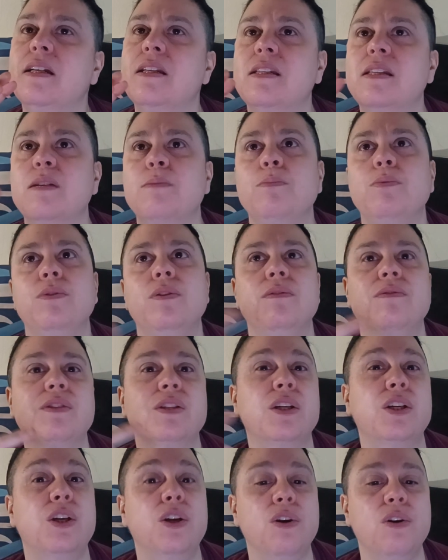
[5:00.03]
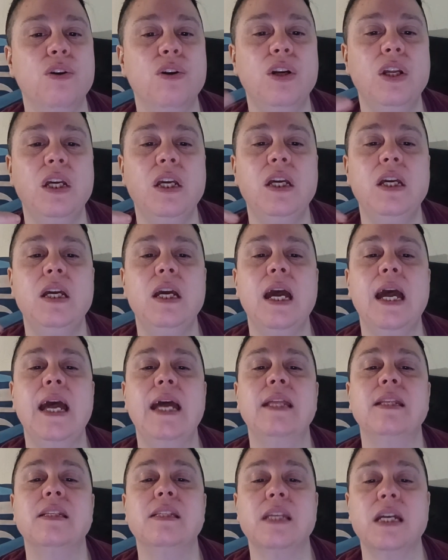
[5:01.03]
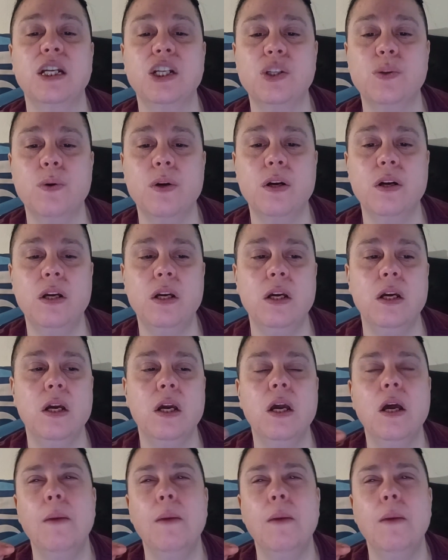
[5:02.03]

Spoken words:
symbol of security and sanctuary,